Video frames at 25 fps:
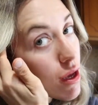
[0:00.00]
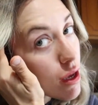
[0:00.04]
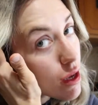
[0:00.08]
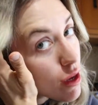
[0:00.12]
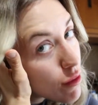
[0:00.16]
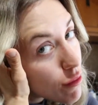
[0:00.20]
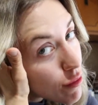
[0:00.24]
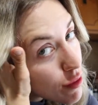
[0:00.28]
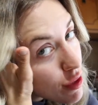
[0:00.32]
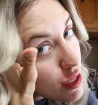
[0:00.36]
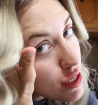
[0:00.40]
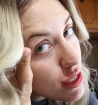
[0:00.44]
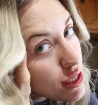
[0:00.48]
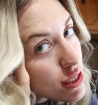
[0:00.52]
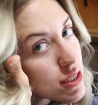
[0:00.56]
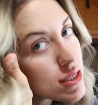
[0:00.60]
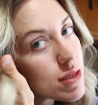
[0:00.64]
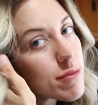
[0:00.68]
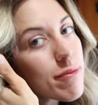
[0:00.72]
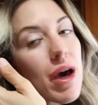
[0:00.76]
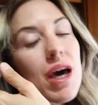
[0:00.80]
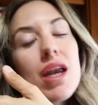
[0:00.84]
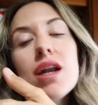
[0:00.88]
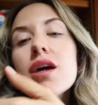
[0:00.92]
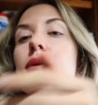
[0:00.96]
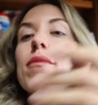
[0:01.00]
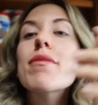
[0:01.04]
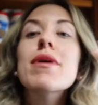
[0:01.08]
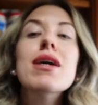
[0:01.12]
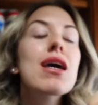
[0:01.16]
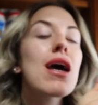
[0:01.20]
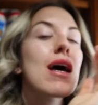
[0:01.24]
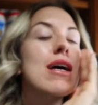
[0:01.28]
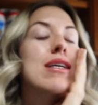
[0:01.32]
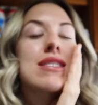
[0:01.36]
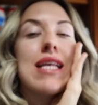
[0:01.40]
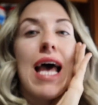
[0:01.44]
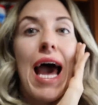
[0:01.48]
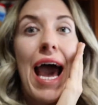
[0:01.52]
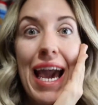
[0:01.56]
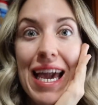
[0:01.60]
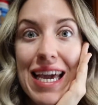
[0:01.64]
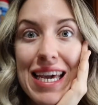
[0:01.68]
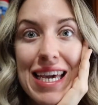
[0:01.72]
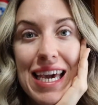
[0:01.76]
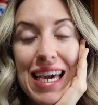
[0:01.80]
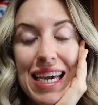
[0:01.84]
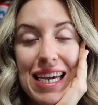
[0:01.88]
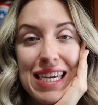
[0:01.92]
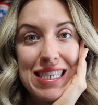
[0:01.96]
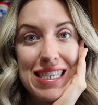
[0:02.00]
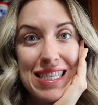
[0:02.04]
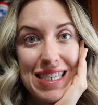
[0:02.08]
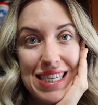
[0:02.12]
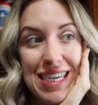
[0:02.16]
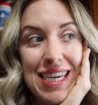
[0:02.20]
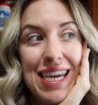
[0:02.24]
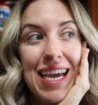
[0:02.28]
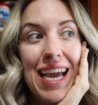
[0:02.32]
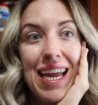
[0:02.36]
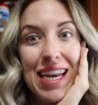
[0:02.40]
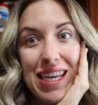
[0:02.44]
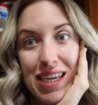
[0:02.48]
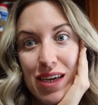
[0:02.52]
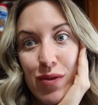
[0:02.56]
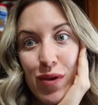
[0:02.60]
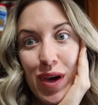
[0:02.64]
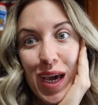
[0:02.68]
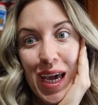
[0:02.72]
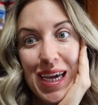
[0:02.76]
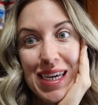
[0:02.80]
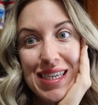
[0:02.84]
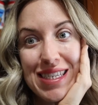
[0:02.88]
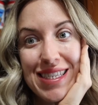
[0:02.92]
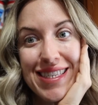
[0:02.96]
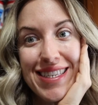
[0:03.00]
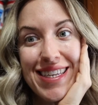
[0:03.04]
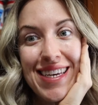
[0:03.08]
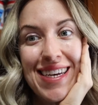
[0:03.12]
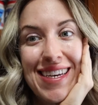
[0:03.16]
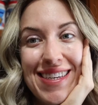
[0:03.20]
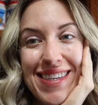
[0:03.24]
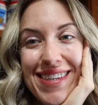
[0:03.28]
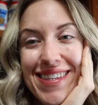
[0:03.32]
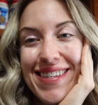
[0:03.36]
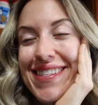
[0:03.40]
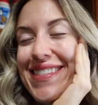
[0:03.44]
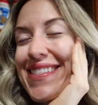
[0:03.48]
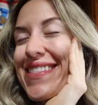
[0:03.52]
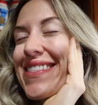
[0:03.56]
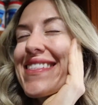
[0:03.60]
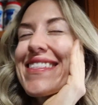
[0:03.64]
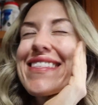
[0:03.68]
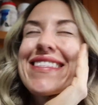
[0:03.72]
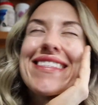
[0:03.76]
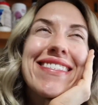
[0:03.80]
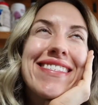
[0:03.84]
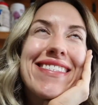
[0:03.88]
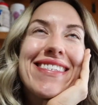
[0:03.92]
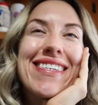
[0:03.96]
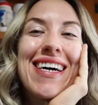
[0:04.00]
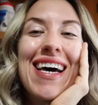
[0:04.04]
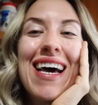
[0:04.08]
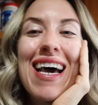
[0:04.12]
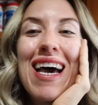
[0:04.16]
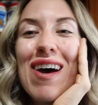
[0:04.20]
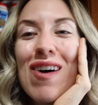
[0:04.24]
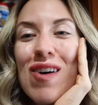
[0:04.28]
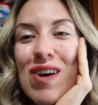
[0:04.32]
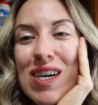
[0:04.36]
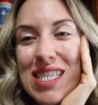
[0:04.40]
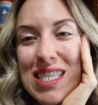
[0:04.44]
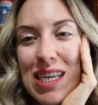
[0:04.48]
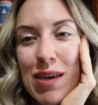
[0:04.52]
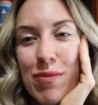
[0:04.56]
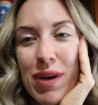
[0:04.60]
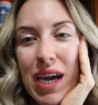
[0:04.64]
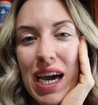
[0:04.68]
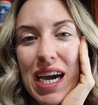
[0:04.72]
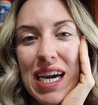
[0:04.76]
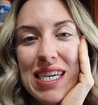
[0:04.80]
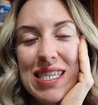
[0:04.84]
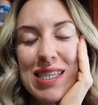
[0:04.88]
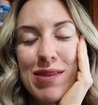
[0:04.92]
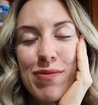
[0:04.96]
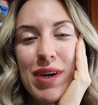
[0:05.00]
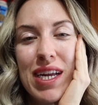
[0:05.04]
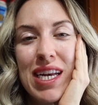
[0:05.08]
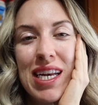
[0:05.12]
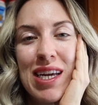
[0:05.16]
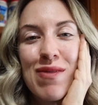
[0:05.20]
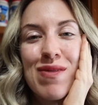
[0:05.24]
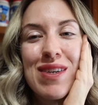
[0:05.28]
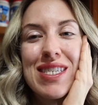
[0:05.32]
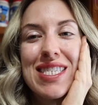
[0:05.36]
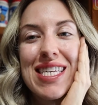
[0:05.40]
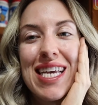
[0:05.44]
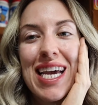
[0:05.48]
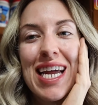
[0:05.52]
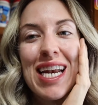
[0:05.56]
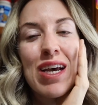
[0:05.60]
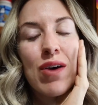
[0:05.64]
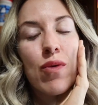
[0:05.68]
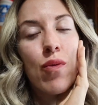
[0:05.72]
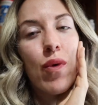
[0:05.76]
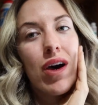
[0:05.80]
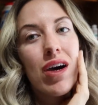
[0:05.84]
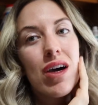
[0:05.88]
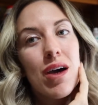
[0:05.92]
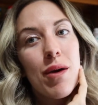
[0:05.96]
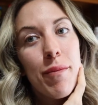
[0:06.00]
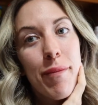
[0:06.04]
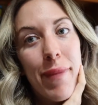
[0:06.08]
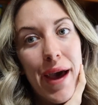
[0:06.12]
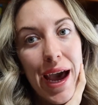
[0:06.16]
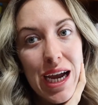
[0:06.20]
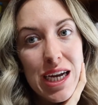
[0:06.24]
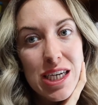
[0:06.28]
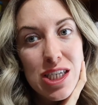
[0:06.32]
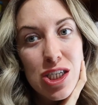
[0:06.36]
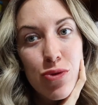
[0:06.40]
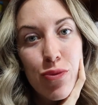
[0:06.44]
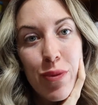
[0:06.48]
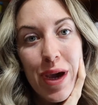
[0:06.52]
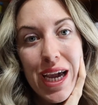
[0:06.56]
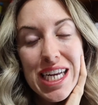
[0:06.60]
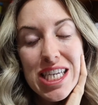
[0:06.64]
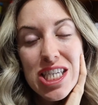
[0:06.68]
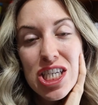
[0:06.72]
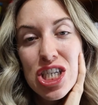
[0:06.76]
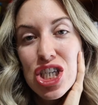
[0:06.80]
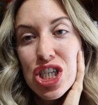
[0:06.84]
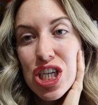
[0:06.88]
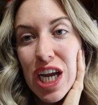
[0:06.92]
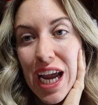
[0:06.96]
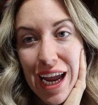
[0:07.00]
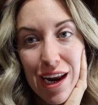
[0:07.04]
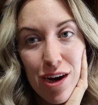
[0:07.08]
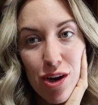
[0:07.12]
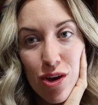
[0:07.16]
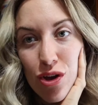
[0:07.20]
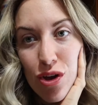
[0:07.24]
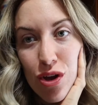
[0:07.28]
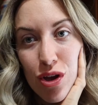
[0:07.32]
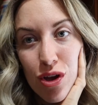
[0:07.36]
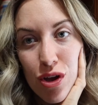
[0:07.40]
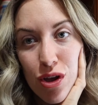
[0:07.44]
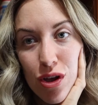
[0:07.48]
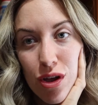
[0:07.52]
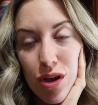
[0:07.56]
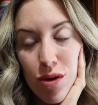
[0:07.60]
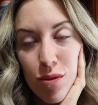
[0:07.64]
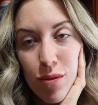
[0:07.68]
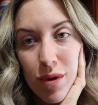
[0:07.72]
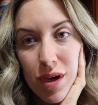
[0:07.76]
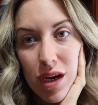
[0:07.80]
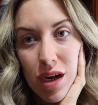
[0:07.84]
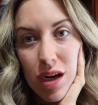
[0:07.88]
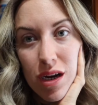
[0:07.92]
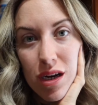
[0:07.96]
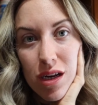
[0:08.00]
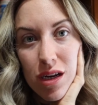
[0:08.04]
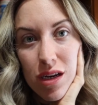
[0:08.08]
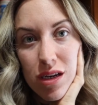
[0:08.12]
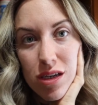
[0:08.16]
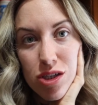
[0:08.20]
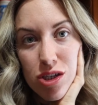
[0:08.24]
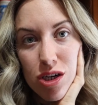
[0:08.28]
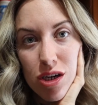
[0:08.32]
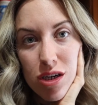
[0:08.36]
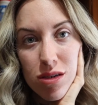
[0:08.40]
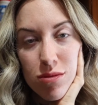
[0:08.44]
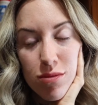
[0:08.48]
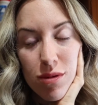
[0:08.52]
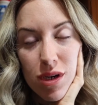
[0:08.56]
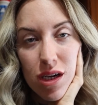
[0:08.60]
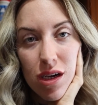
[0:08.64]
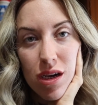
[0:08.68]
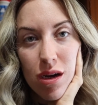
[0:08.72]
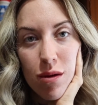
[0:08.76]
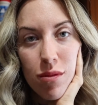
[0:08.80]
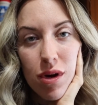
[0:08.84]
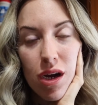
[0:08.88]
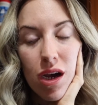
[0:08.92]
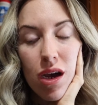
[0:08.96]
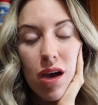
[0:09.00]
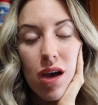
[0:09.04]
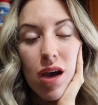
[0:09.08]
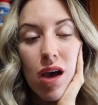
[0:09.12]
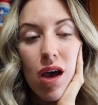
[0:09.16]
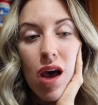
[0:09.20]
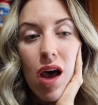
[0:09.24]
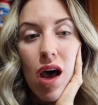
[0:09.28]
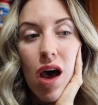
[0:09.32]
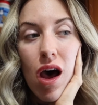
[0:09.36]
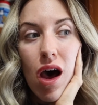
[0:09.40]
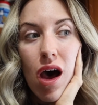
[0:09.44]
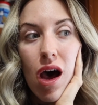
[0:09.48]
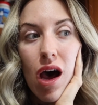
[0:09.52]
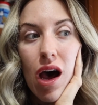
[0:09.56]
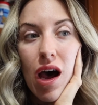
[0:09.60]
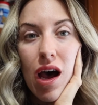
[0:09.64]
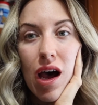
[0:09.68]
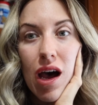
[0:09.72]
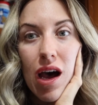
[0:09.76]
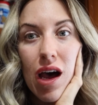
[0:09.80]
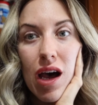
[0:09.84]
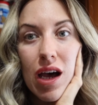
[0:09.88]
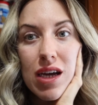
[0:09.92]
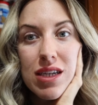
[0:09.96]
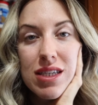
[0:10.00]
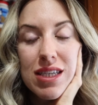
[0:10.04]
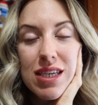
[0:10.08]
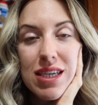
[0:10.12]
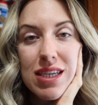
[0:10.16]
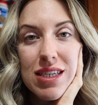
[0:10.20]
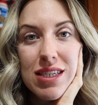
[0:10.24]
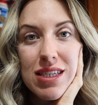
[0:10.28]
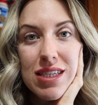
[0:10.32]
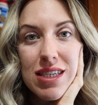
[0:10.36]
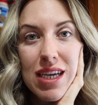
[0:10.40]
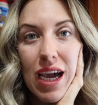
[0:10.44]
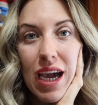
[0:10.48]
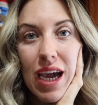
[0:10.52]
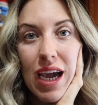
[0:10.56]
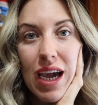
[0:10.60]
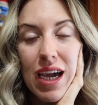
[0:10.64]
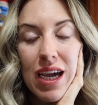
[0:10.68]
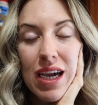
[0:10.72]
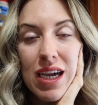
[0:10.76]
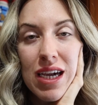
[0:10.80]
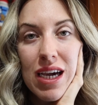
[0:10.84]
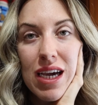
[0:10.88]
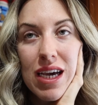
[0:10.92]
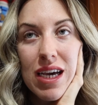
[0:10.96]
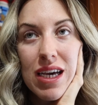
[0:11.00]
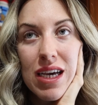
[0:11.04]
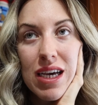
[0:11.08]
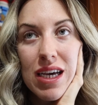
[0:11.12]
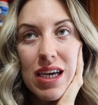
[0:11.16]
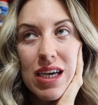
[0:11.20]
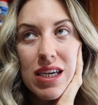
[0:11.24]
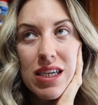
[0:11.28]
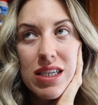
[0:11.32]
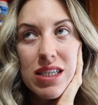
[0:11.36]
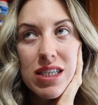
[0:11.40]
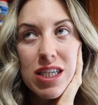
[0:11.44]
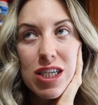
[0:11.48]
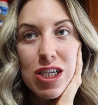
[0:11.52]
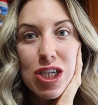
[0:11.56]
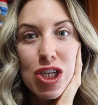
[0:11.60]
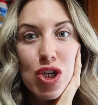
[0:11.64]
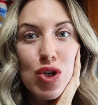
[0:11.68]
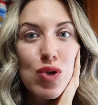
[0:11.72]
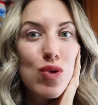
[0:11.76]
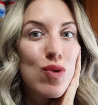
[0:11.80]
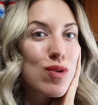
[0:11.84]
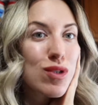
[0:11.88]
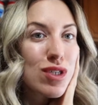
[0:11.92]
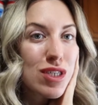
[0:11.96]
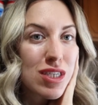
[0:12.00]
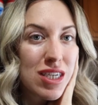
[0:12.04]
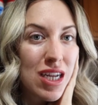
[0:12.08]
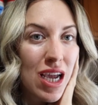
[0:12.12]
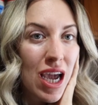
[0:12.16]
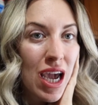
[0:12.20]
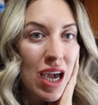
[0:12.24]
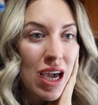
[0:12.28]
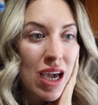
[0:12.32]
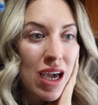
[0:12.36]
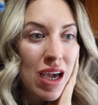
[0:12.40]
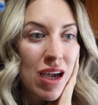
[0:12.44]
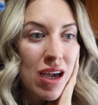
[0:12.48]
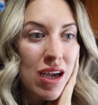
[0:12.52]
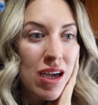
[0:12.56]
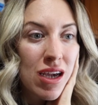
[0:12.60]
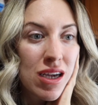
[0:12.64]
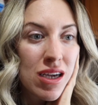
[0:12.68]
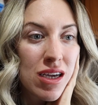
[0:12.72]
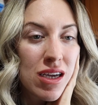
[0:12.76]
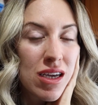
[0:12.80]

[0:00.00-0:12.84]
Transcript: It really doesn't matter because I can't see anyways. What's up guys? My name is Lana. Welcome back to my channel. Oh my god, I need to charge my camera. Uh, today is Tuesday.